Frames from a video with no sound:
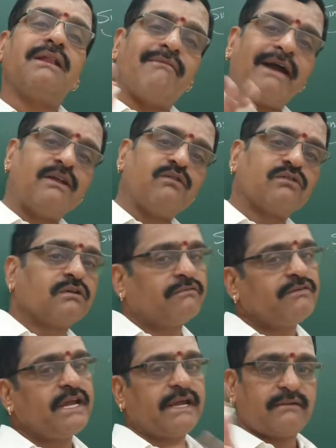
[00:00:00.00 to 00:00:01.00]
the values of
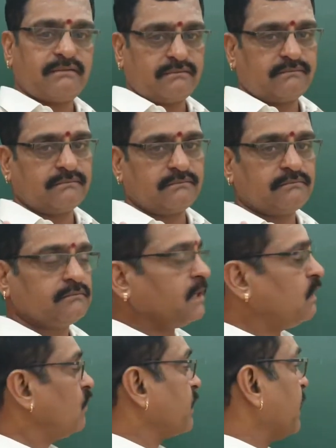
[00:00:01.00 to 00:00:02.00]
A.
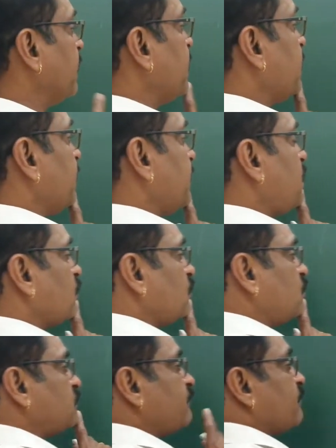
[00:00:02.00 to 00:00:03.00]
Okay.
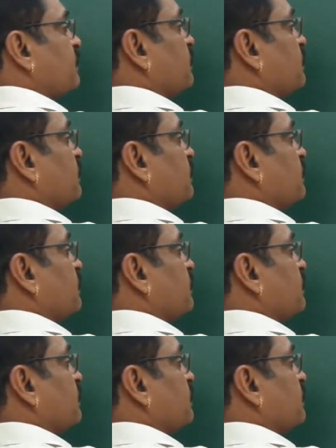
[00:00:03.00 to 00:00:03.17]
Now,